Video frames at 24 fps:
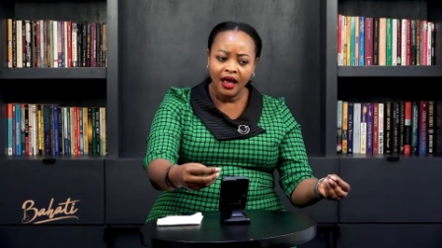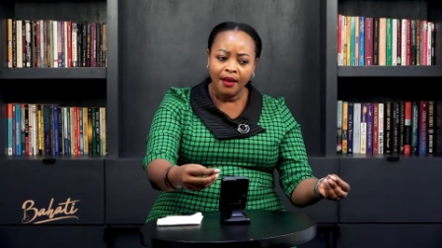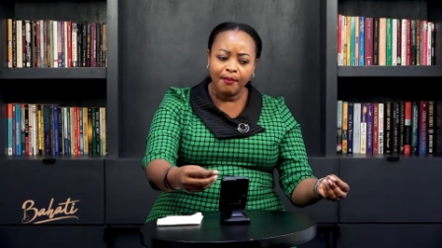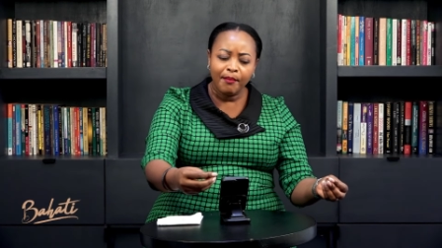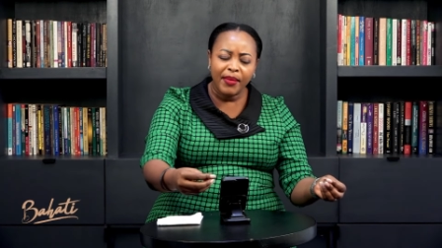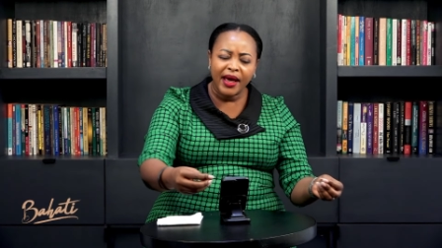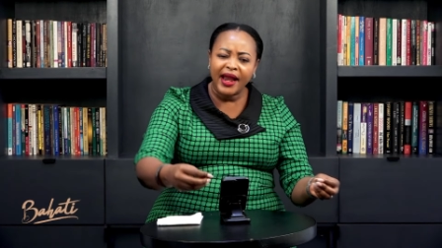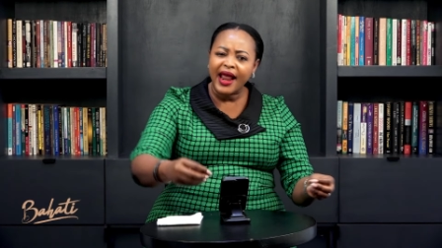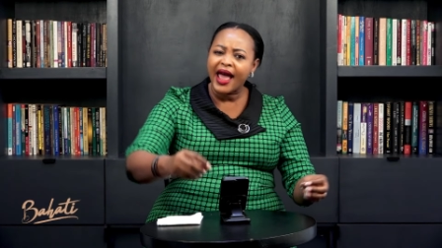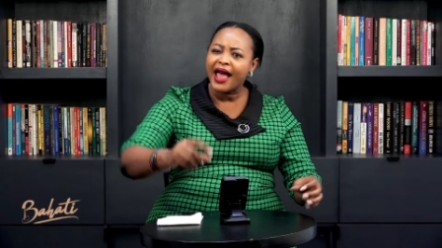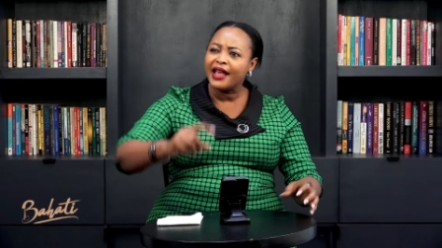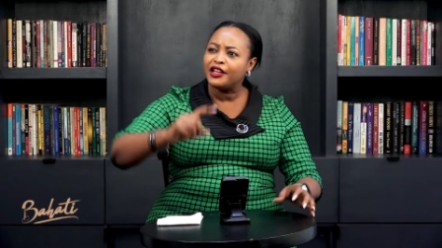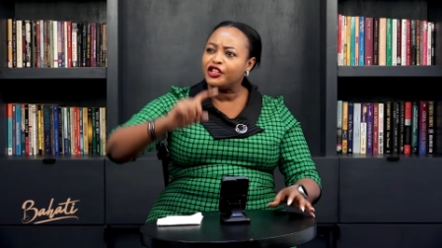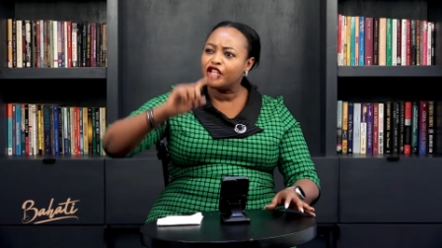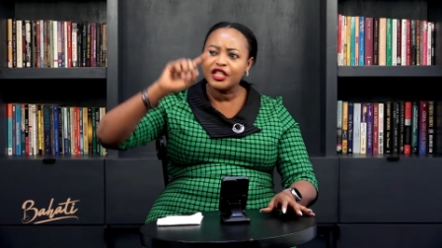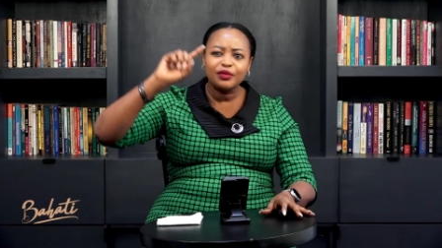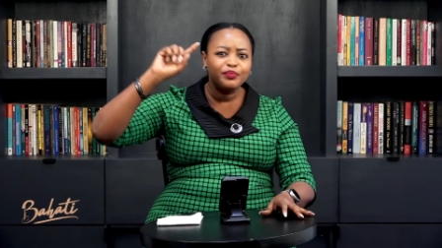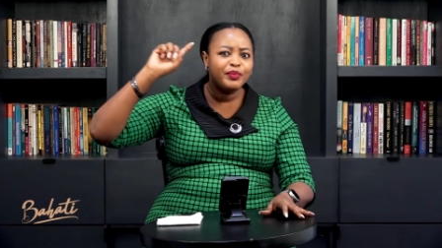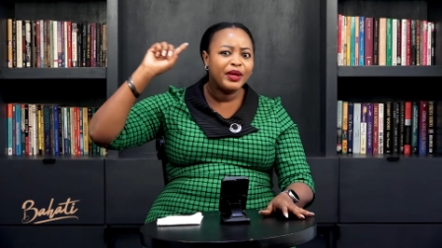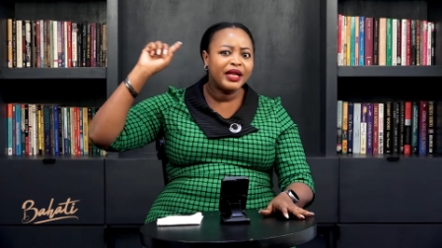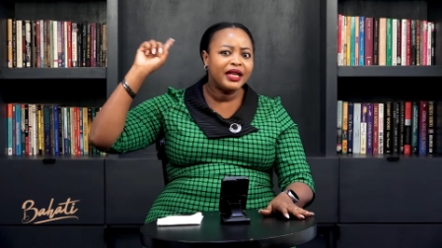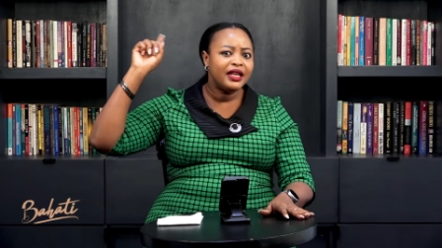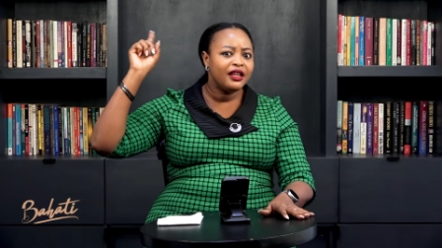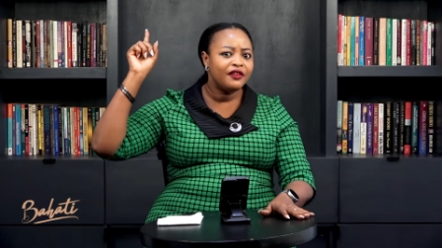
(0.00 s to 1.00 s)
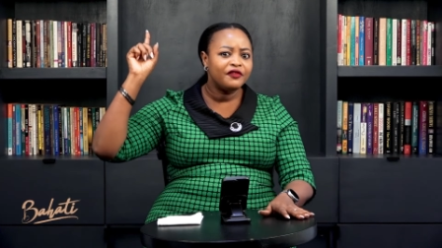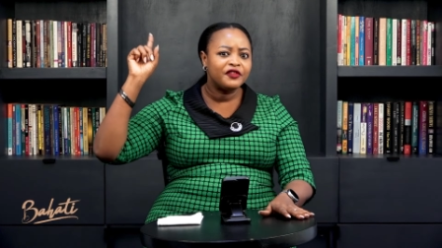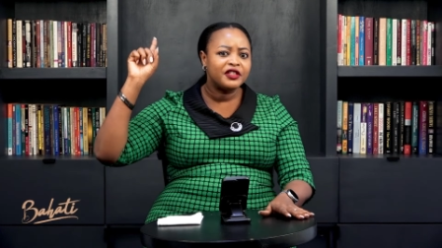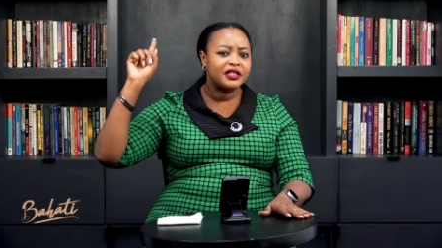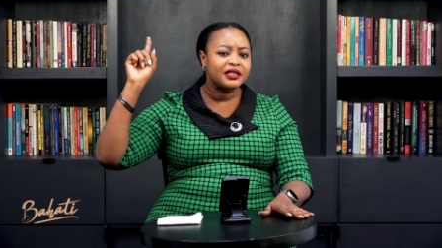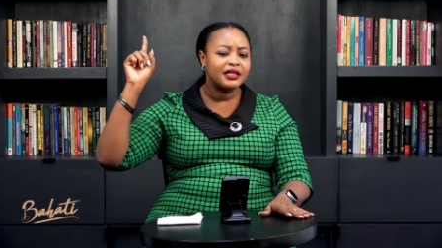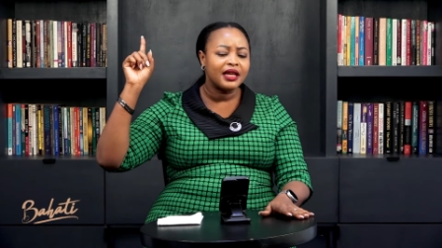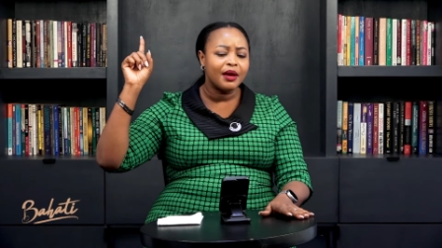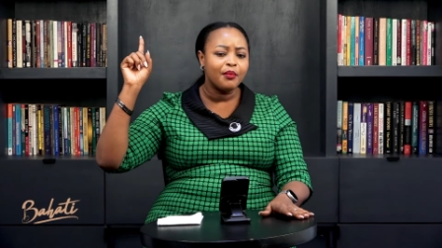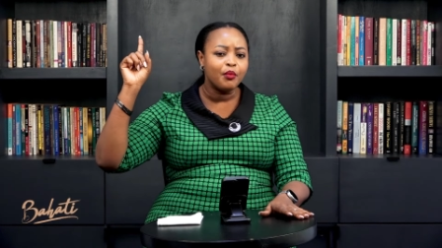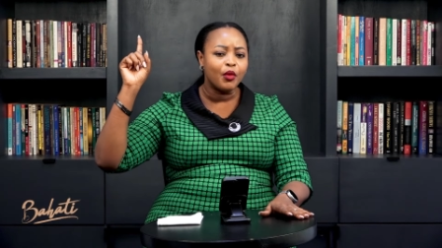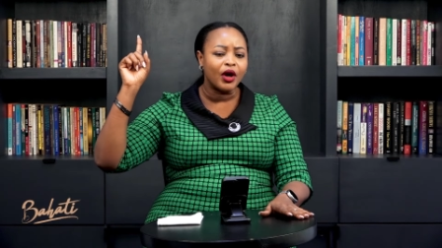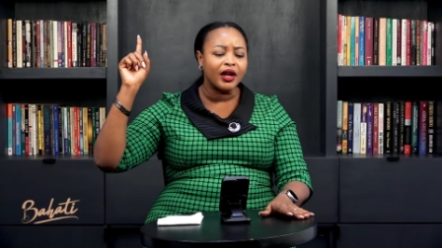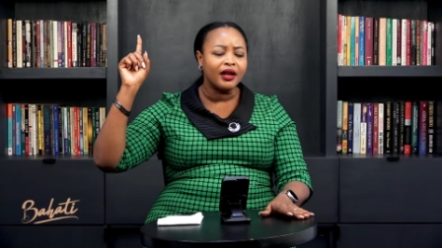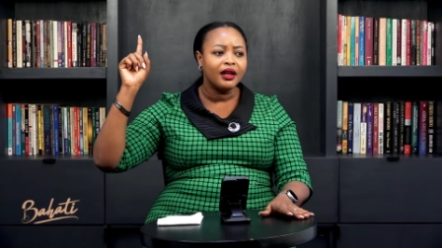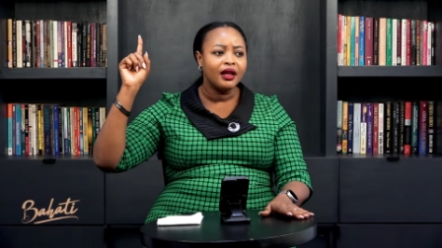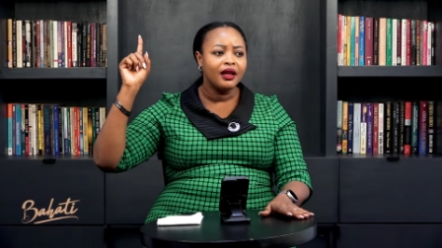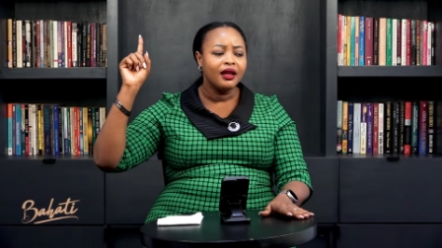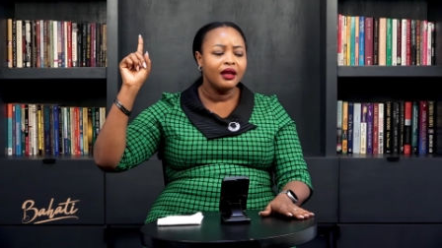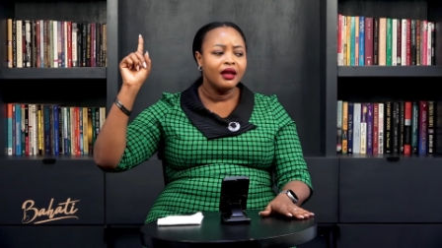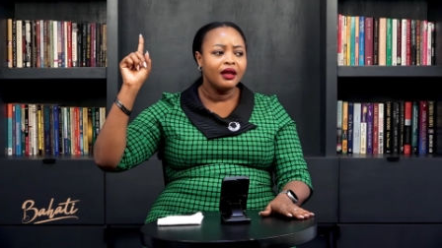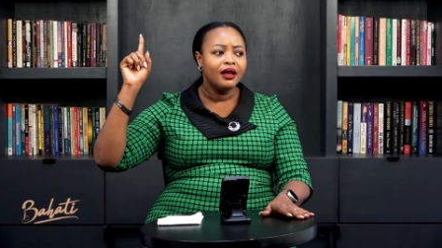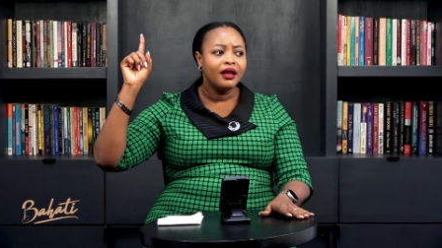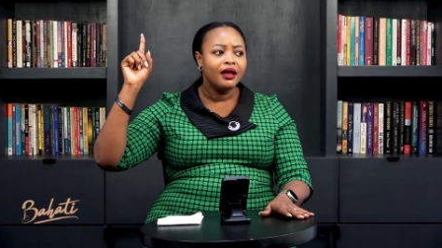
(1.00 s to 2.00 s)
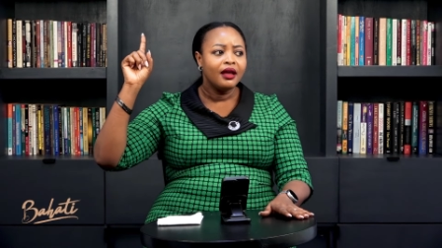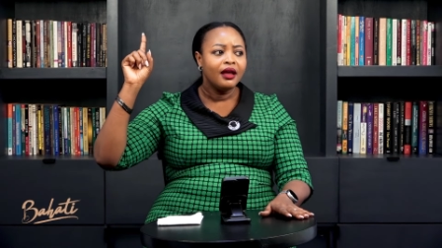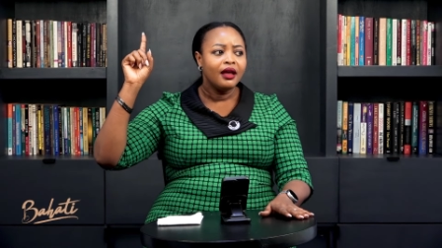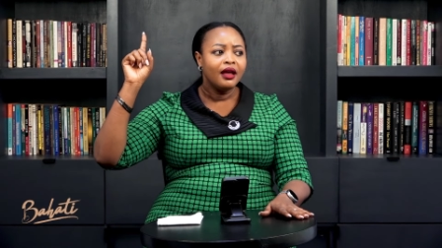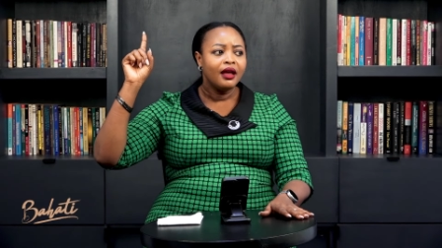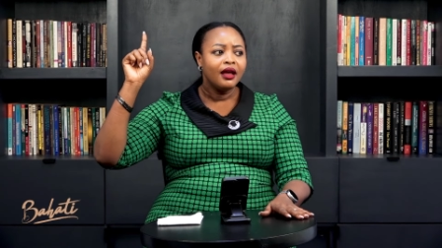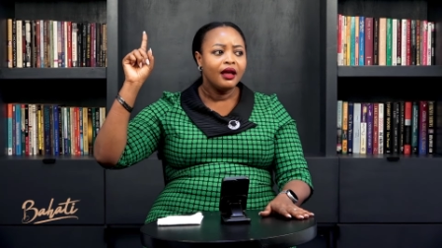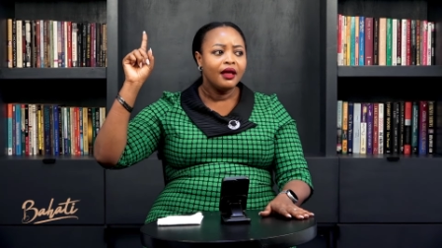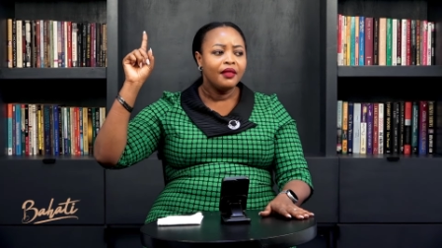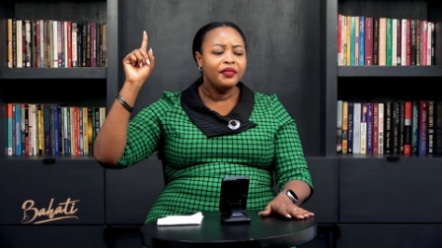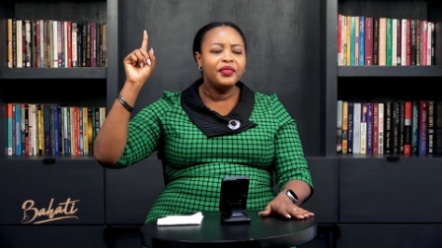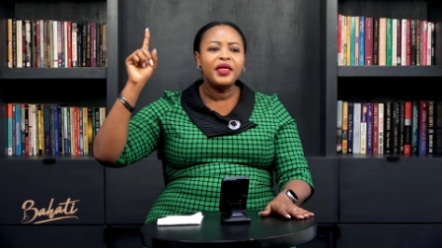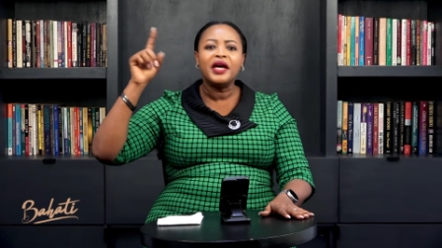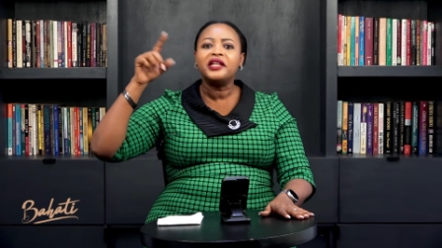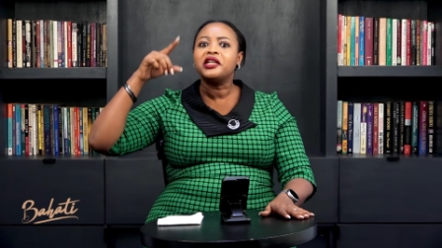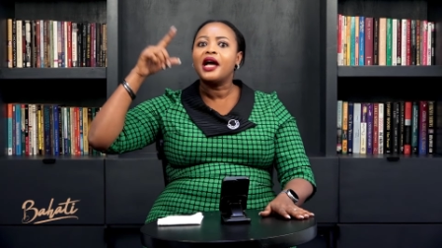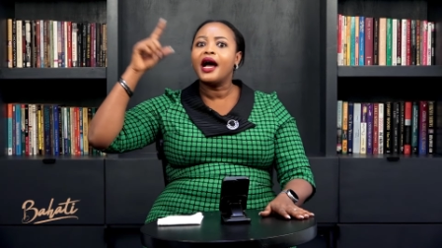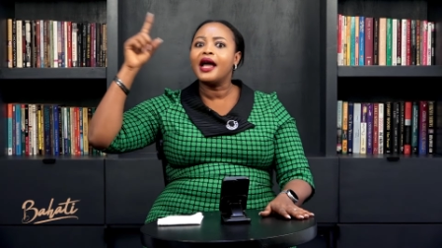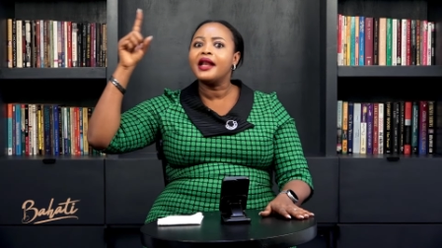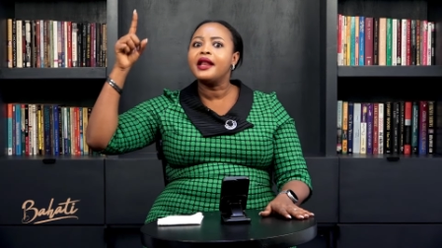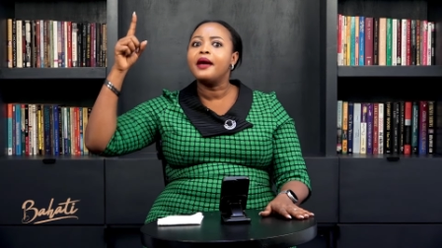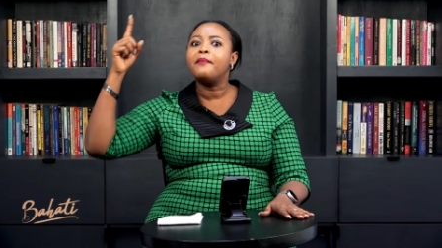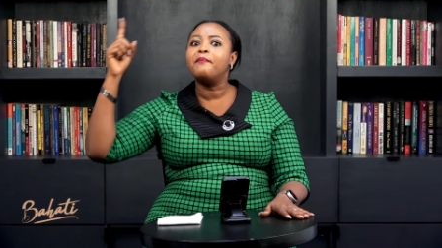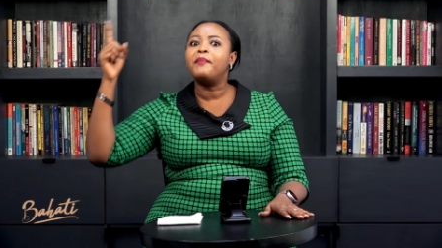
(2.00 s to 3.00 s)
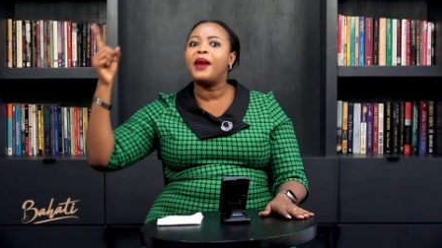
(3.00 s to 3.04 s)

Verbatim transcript: But I just believed someone that had a